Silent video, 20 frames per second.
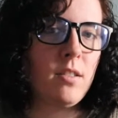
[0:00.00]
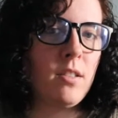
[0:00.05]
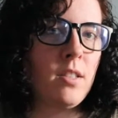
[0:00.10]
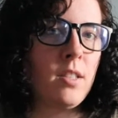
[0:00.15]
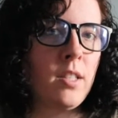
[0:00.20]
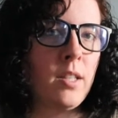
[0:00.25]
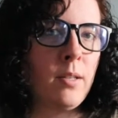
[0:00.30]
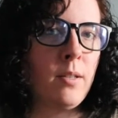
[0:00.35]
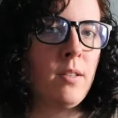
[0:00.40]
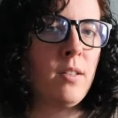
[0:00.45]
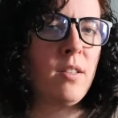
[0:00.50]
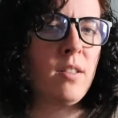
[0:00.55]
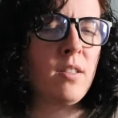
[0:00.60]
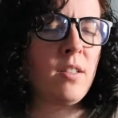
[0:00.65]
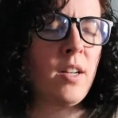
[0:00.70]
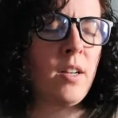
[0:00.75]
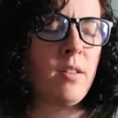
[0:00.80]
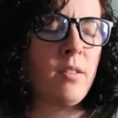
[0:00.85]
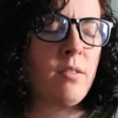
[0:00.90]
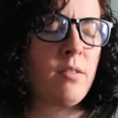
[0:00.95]
So it
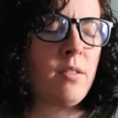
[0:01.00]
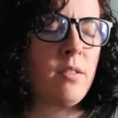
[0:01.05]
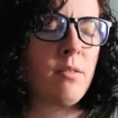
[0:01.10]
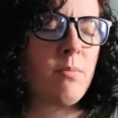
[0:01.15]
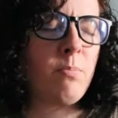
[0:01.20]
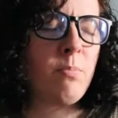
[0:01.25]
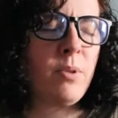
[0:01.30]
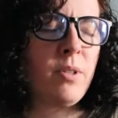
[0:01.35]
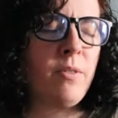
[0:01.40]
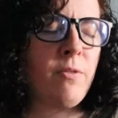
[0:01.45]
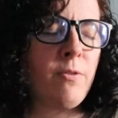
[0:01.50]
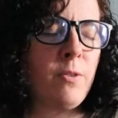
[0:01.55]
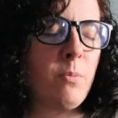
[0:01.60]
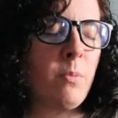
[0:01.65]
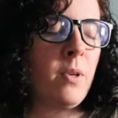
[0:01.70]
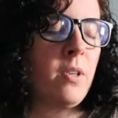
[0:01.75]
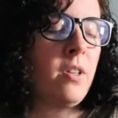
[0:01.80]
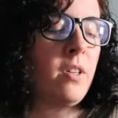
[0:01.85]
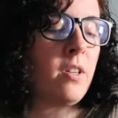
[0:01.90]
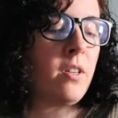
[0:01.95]
sounds pretty
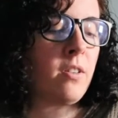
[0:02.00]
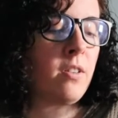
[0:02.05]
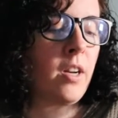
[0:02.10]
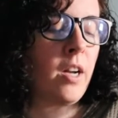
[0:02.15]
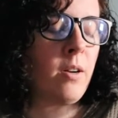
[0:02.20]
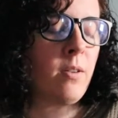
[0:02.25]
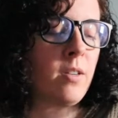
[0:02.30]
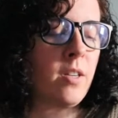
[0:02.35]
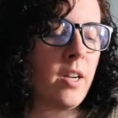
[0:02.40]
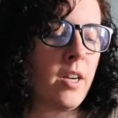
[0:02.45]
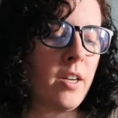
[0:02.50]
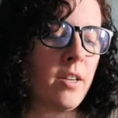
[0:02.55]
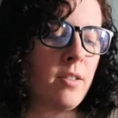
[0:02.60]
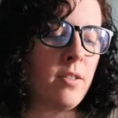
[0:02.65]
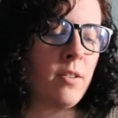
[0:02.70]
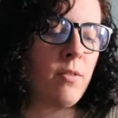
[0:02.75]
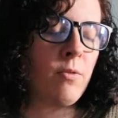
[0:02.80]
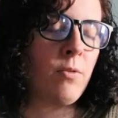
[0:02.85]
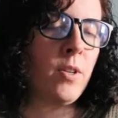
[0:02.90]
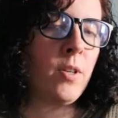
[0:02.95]
familiar
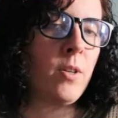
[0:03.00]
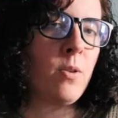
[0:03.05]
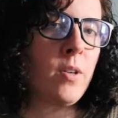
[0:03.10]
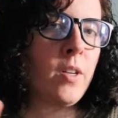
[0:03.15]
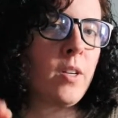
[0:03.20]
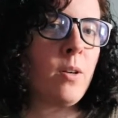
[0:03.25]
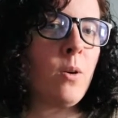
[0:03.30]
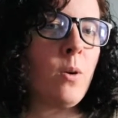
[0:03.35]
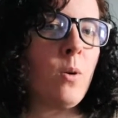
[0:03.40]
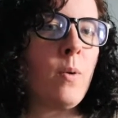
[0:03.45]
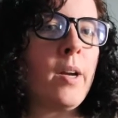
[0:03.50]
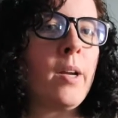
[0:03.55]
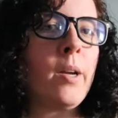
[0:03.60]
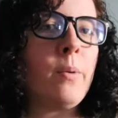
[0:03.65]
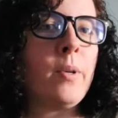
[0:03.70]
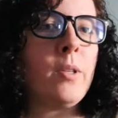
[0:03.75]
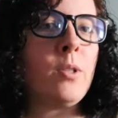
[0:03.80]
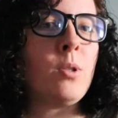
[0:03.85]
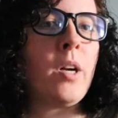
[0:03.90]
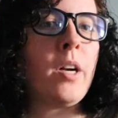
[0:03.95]
nowadays. If we don't get our
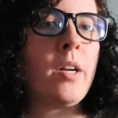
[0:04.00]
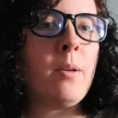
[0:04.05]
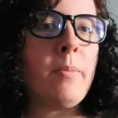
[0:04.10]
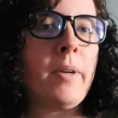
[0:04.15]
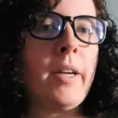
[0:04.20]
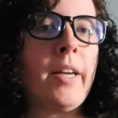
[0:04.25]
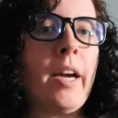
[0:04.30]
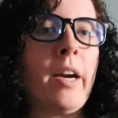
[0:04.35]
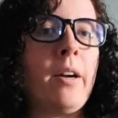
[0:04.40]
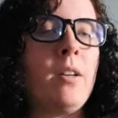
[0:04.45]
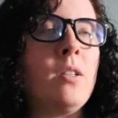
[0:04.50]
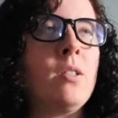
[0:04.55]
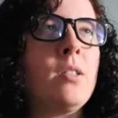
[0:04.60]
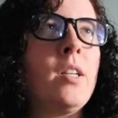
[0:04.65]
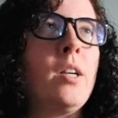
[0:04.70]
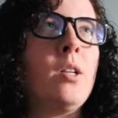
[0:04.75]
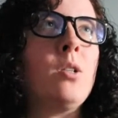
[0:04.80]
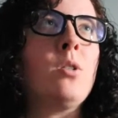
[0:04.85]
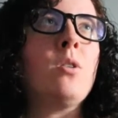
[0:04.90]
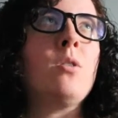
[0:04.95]
way, we try to make
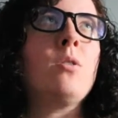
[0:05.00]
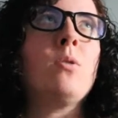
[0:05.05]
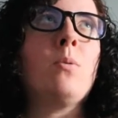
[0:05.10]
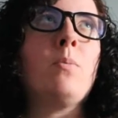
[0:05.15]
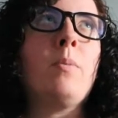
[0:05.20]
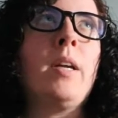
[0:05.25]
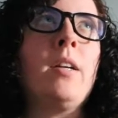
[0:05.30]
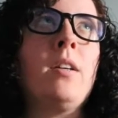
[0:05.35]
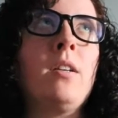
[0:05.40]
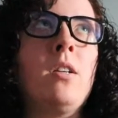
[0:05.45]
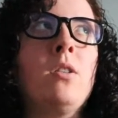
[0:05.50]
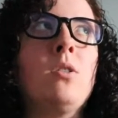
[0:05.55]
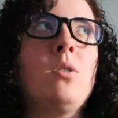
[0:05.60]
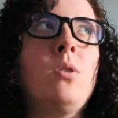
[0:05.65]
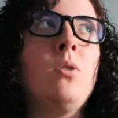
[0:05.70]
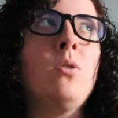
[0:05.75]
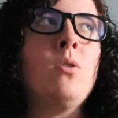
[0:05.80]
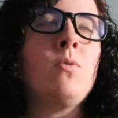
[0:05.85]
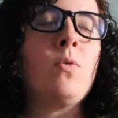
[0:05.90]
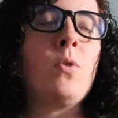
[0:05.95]
accusations or make an
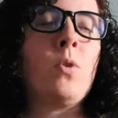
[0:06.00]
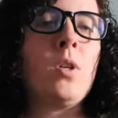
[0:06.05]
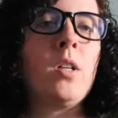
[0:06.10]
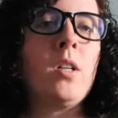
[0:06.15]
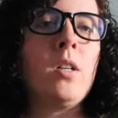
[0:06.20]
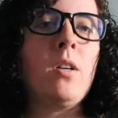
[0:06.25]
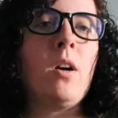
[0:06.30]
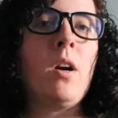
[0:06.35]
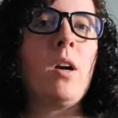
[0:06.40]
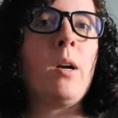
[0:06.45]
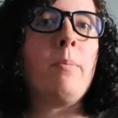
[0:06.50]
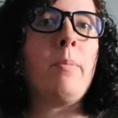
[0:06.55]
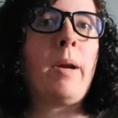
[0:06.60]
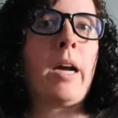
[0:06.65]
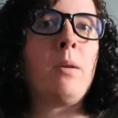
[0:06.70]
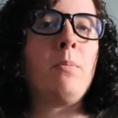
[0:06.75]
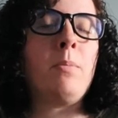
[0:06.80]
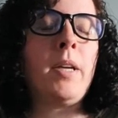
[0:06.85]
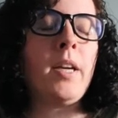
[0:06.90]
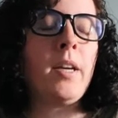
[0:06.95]
excuse for it, our
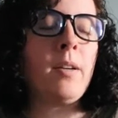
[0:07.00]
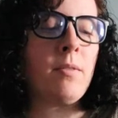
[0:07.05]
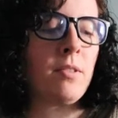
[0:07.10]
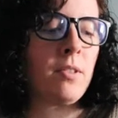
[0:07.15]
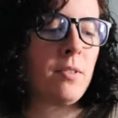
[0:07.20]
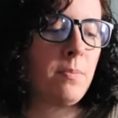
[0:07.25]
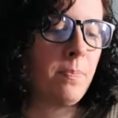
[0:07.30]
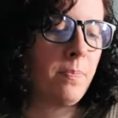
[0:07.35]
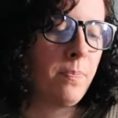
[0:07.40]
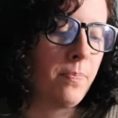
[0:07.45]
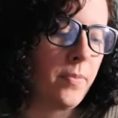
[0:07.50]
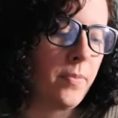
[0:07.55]
bad behavior.